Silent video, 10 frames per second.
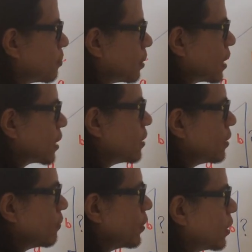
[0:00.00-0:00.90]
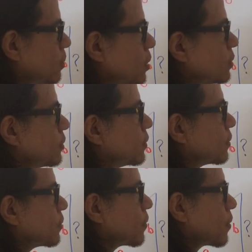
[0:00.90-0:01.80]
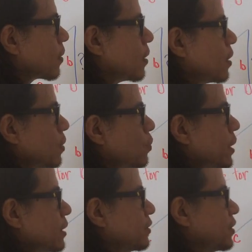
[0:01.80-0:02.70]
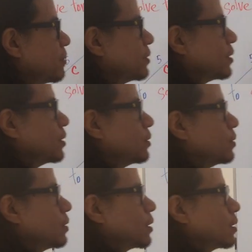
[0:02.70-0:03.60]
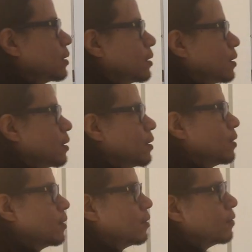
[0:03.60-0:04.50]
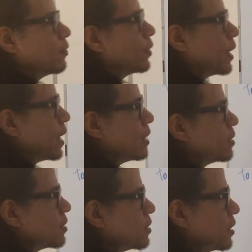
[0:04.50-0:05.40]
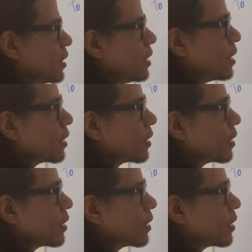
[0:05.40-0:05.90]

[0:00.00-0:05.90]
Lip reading: plug in the variables. We can substitute for a and c